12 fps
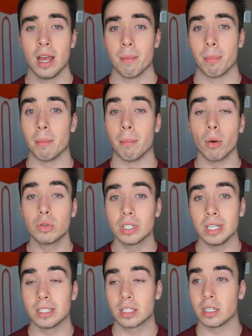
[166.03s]
but
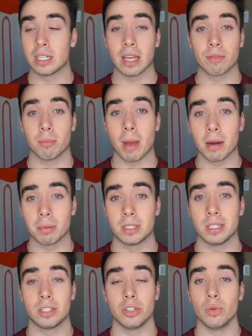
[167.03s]
mostly it's gonna take it from adipose
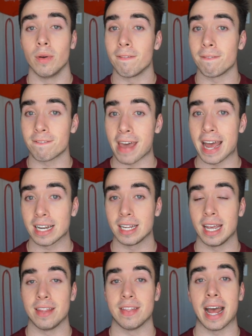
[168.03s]
tissue, fat,
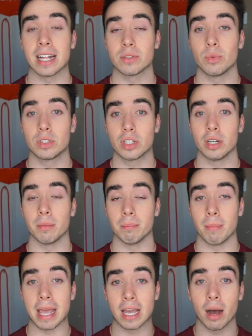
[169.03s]
and that's what's gonna
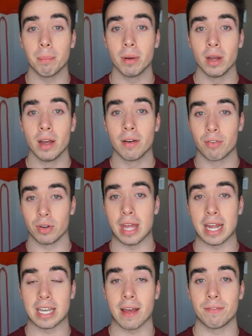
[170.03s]
make up for
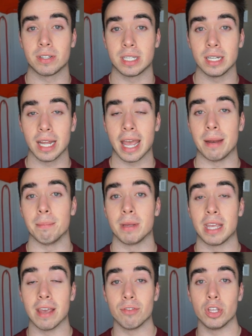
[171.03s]
that deficit and
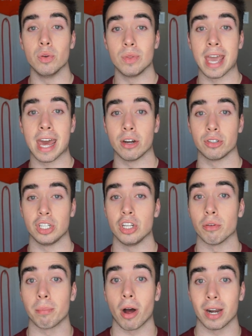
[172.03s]
give you the energy
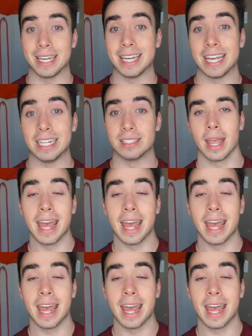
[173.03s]
your body needs.